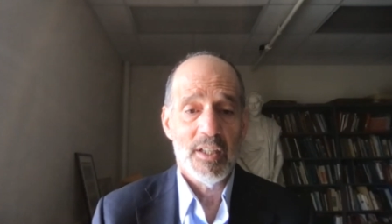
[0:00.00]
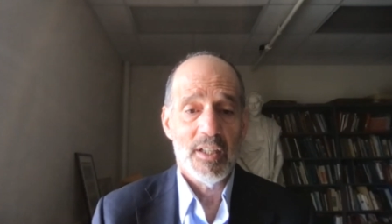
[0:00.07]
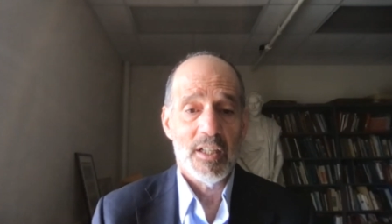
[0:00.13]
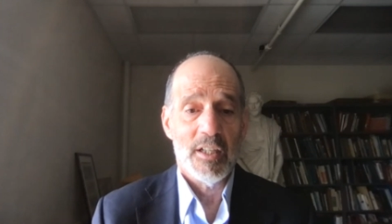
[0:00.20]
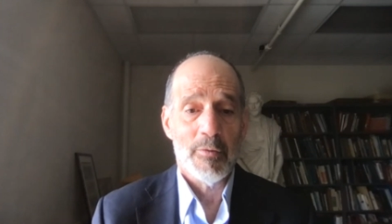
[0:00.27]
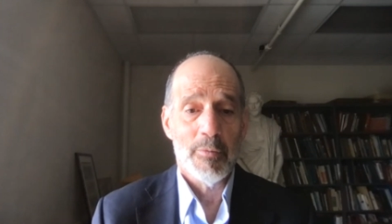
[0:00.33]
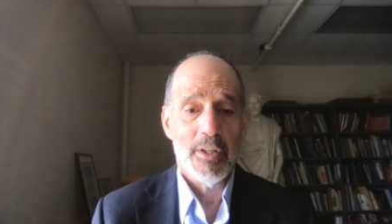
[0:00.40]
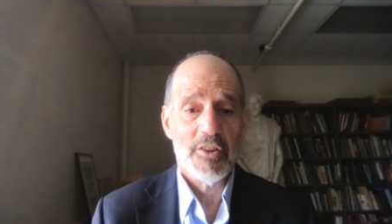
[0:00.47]
Yeah.
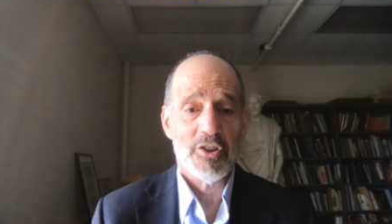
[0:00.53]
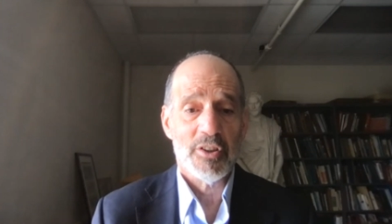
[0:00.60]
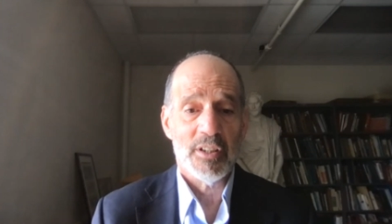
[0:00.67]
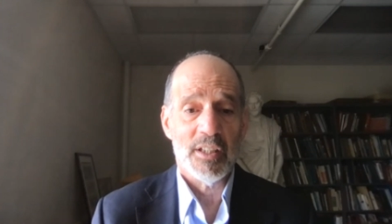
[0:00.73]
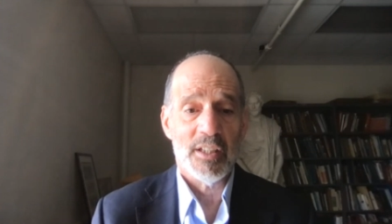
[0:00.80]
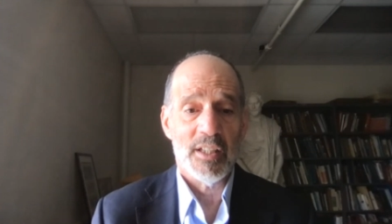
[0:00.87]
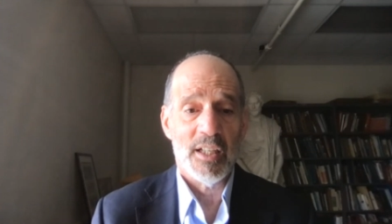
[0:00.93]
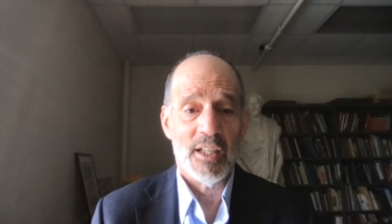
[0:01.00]

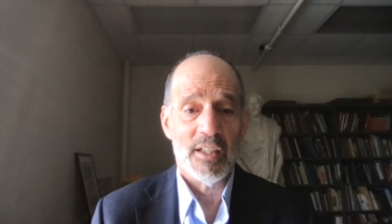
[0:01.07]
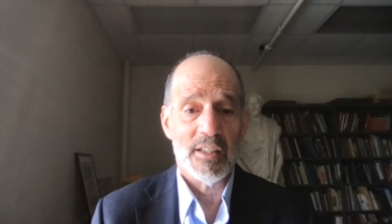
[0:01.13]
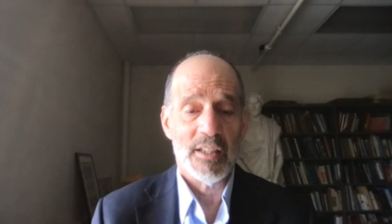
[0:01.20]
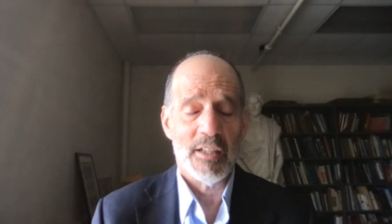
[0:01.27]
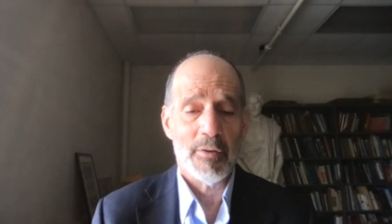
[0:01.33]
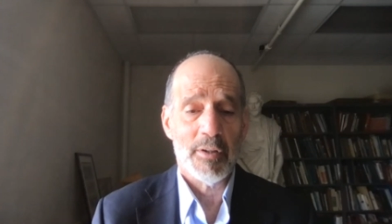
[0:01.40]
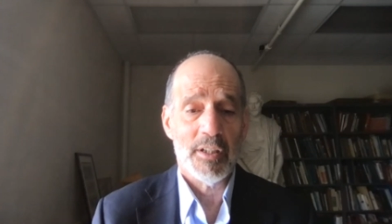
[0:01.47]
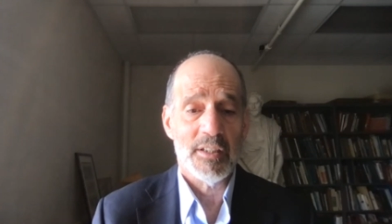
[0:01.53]
Originally,
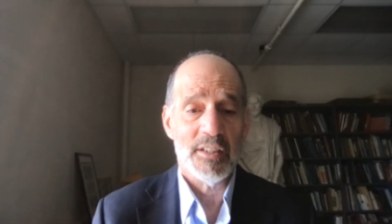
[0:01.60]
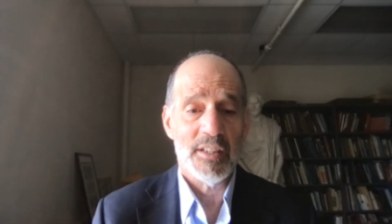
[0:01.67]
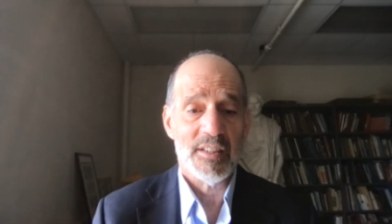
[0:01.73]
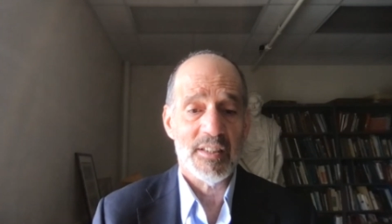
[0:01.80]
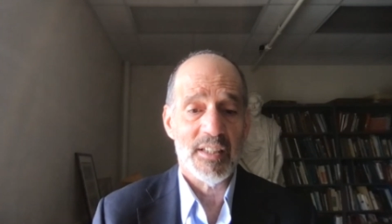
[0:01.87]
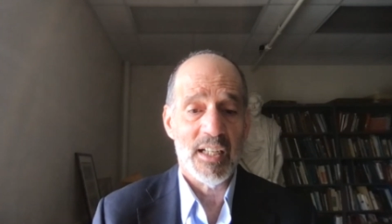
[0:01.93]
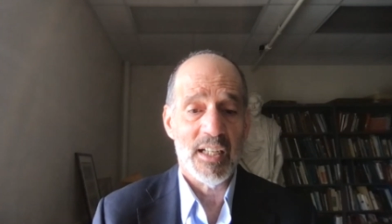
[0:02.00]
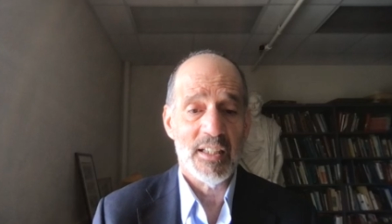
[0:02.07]
they really
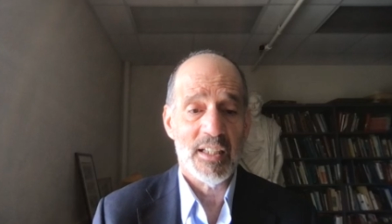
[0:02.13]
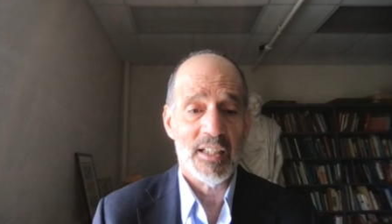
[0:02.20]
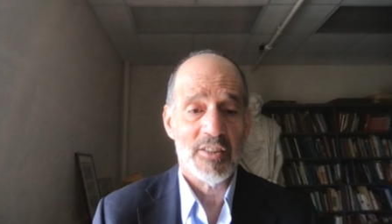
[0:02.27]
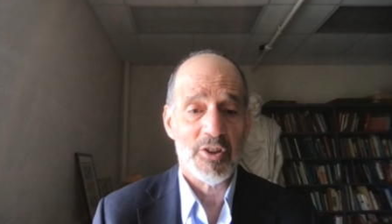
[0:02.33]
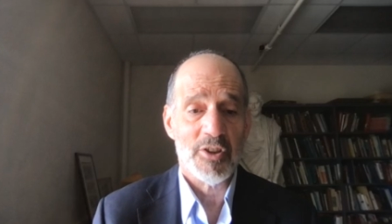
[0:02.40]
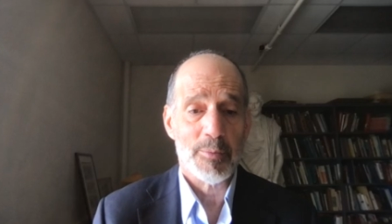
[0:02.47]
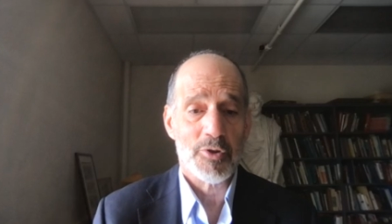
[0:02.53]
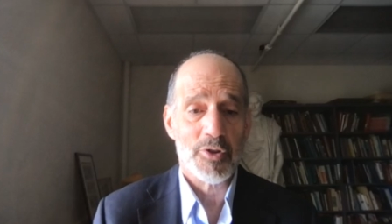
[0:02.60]
disdained the
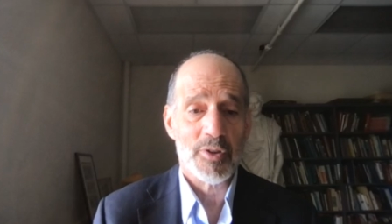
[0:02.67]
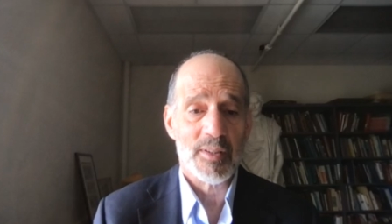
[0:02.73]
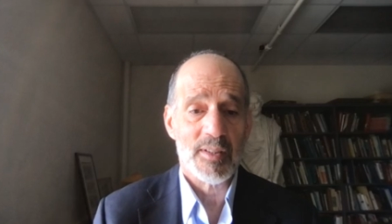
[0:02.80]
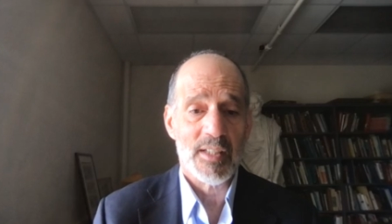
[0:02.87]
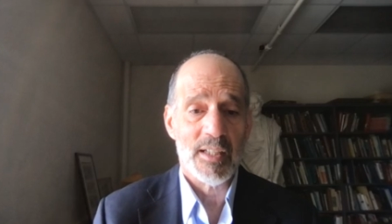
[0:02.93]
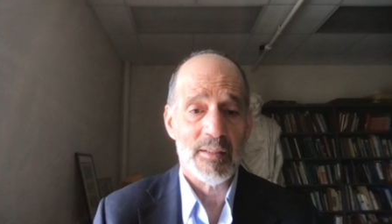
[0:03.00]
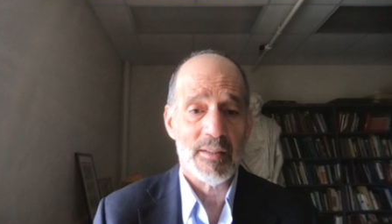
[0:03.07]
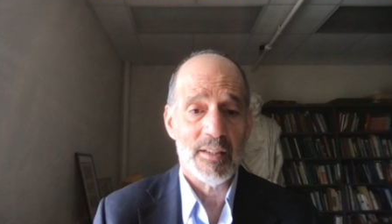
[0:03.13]
Egyptians.
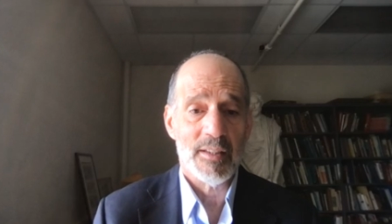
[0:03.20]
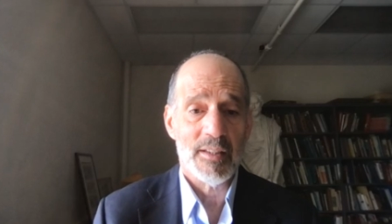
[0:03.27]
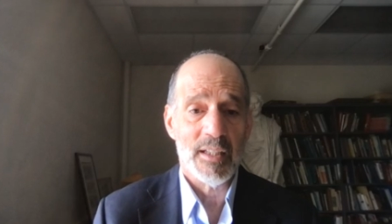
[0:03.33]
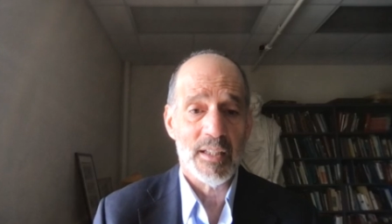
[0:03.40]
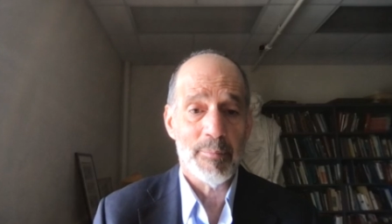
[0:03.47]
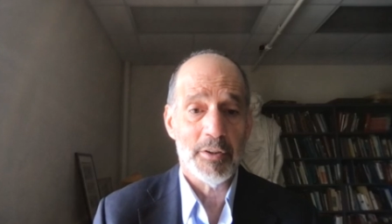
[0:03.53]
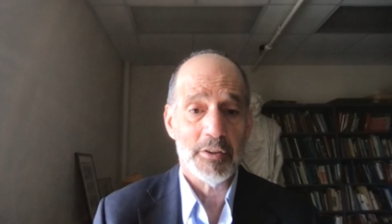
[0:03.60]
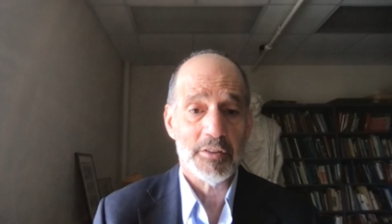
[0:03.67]

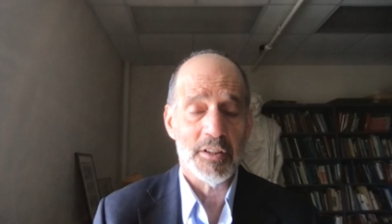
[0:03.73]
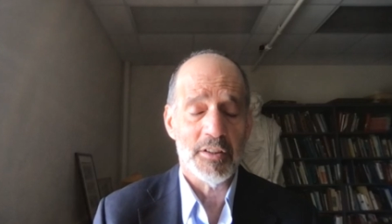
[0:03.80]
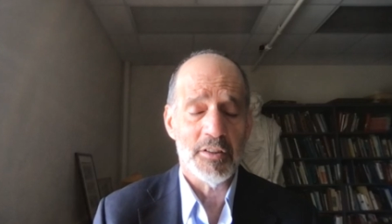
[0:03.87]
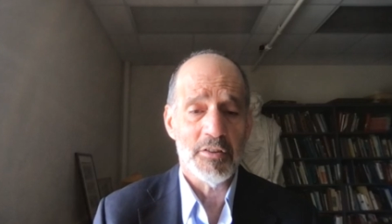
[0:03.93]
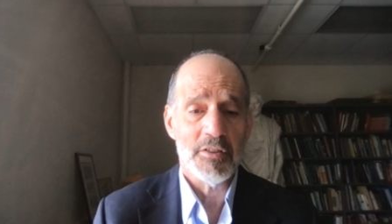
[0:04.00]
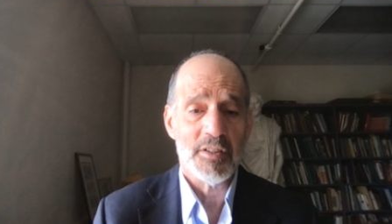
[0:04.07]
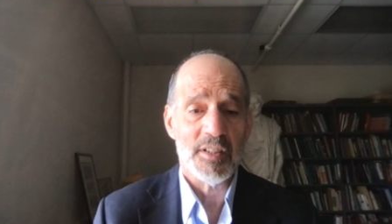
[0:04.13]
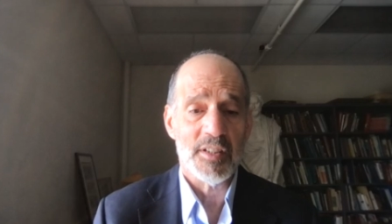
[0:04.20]
They built a
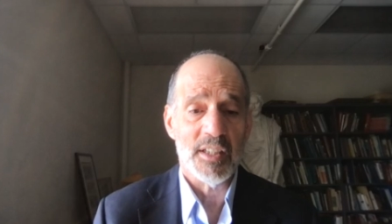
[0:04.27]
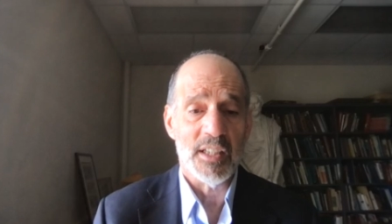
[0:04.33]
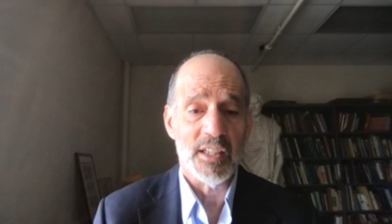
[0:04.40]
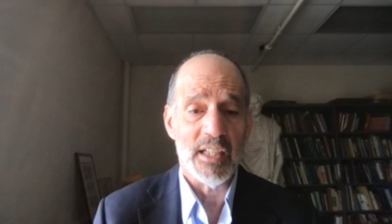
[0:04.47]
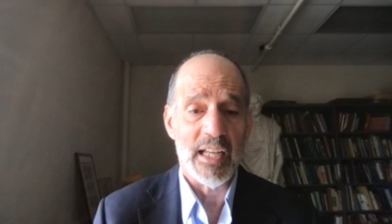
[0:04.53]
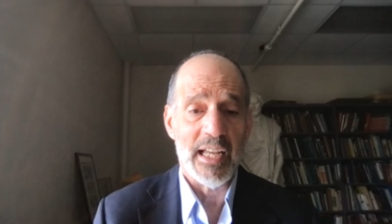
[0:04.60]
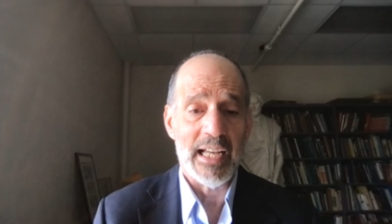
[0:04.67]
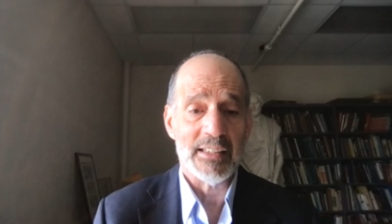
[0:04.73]
new
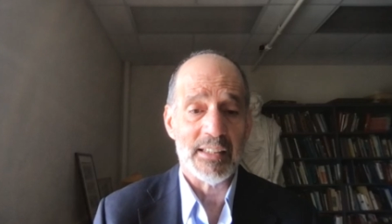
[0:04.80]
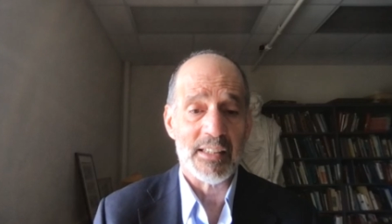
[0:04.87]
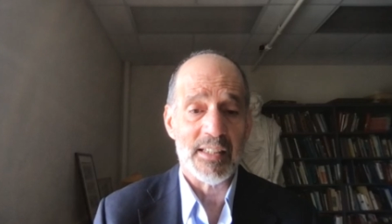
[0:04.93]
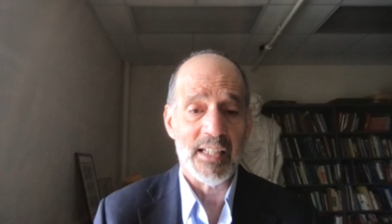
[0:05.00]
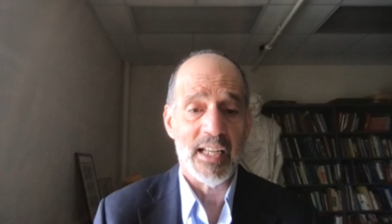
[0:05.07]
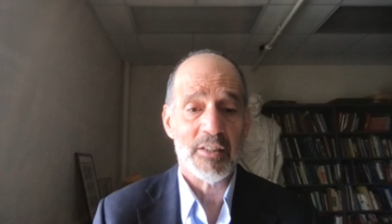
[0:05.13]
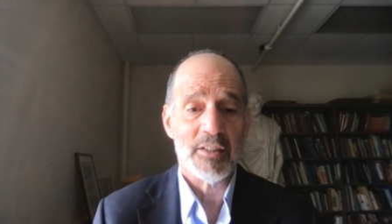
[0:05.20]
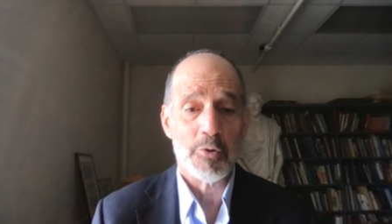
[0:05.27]
city,
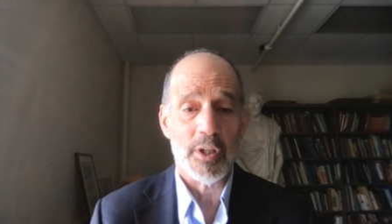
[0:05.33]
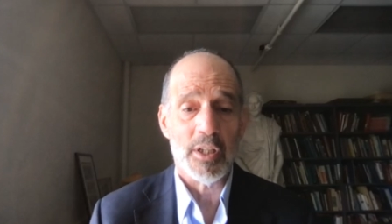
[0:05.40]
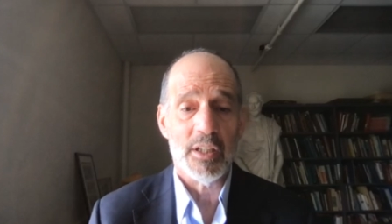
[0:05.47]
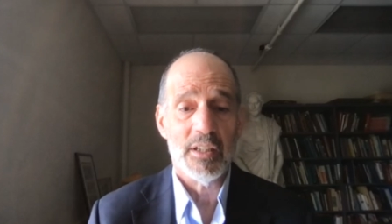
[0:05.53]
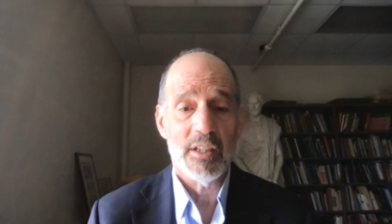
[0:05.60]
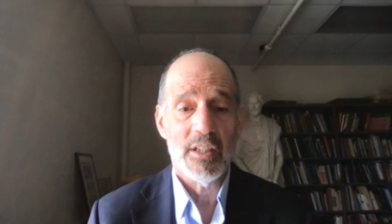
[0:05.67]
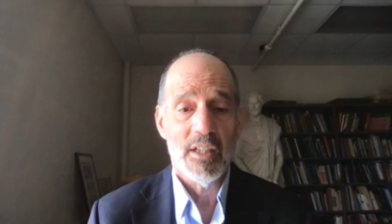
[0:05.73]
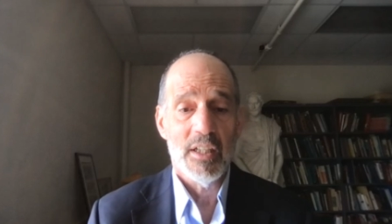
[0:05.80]

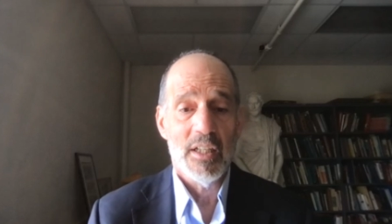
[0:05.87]
Alexandria,